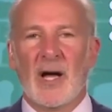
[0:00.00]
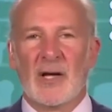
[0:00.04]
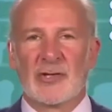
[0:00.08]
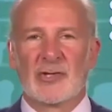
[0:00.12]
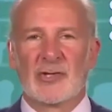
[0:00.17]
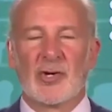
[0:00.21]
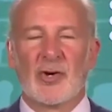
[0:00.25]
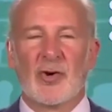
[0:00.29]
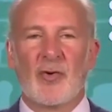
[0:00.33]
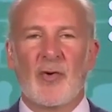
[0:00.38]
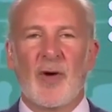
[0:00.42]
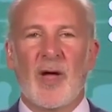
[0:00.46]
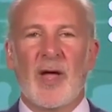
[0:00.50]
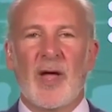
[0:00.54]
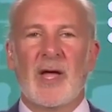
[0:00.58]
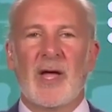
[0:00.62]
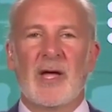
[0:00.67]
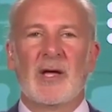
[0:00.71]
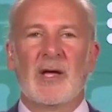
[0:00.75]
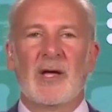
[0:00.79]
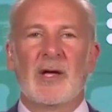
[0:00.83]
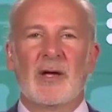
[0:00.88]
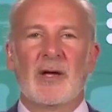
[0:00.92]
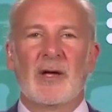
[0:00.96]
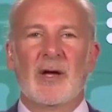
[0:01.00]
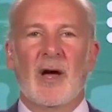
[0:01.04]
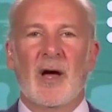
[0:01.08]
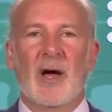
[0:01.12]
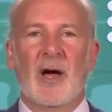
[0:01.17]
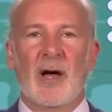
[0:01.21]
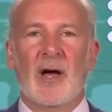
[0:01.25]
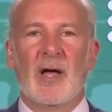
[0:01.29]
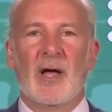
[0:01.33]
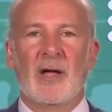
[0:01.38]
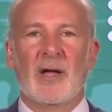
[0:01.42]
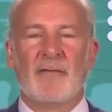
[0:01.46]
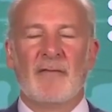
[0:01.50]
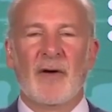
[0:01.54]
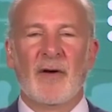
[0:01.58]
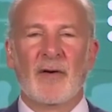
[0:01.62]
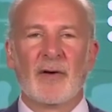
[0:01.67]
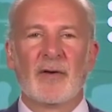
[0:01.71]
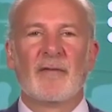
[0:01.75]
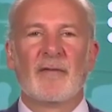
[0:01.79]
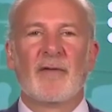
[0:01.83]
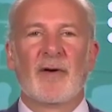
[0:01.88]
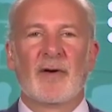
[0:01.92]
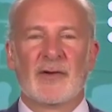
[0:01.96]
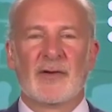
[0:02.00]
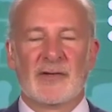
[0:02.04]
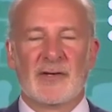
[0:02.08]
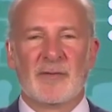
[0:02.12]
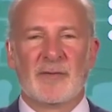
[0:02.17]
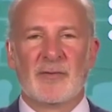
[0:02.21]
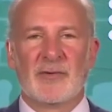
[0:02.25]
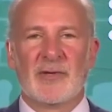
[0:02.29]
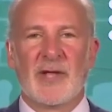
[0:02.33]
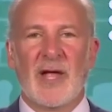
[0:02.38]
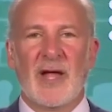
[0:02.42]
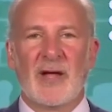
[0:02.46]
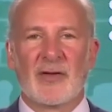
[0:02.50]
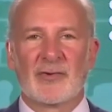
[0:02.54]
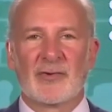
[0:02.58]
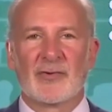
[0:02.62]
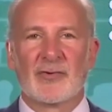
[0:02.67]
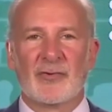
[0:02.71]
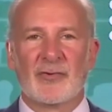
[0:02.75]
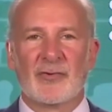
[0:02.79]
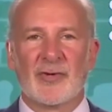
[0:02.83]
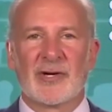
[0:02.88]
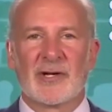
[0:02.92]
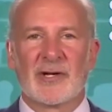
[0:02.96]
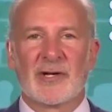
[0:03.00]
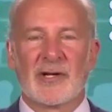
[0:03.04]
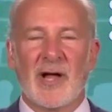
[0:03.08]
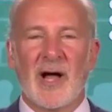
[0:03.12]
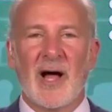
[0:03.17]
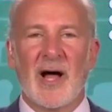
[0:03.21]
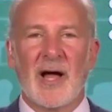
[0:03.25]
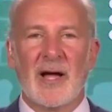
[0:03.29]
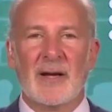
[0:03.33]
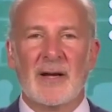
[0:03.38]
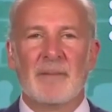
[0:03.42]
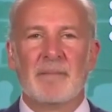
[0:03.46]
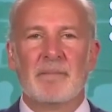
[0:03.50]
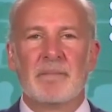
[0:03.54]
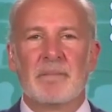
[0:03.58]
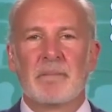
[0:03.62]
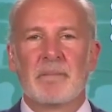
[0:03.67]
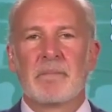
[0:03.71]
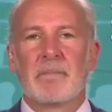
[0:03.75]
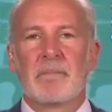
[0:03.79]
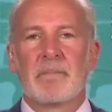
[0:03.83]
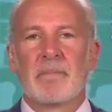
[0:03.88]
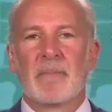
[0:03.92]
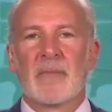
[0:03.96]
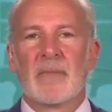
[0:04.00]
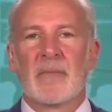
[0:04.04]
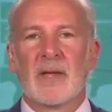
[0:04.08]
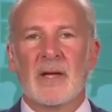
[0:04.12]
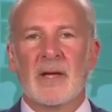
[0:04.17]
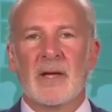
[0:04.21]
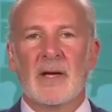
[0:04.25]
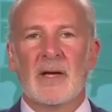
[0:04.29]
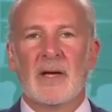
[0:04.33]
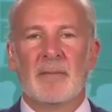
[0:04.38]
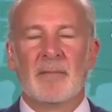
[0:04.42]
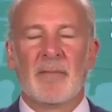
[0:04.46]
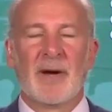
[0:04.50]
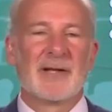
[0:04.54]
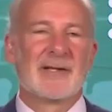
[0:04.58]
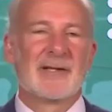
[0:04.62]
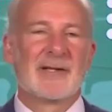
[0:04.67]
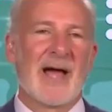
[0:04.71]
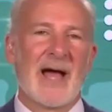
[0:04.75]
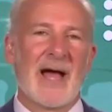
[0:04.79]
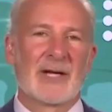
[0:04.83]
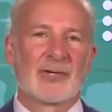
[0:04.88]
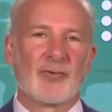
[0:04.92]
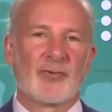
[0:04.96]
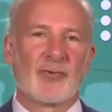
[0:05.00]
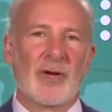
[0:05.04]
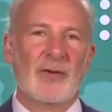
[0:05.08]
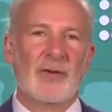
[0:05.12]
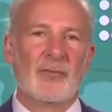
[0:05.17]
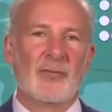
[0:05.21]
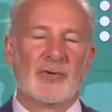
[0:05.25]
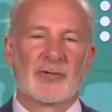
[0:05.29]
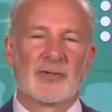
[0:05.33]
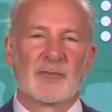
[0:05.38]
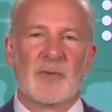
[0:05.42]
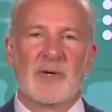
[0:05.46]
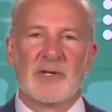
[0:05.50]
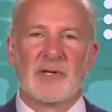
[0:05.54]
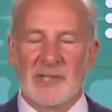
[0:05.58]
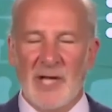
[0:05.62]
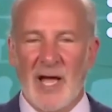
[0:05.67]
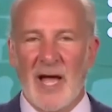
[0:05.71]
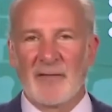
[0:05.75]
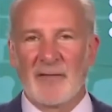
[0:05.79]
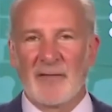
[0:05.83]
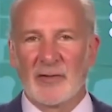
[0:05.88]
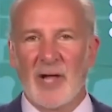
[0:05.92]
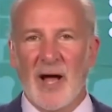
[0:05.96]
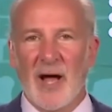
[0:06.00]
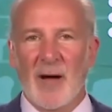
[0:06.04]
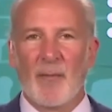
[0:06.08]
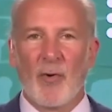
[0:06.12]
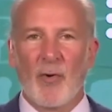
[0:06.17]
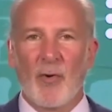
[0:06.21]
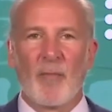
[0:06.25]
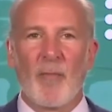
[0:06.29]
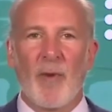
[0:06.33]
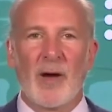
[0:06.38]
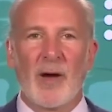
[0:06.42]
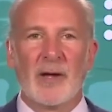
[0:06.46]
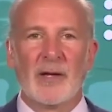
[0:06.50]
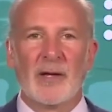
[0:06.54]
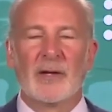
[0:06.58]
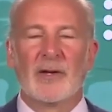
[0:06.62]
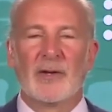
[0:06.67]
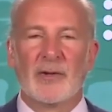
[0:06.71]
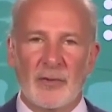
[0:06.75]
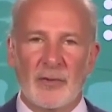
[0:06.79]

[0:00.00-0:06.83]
So a very, very substantial decline in my tax rate, which means I have a lot more money to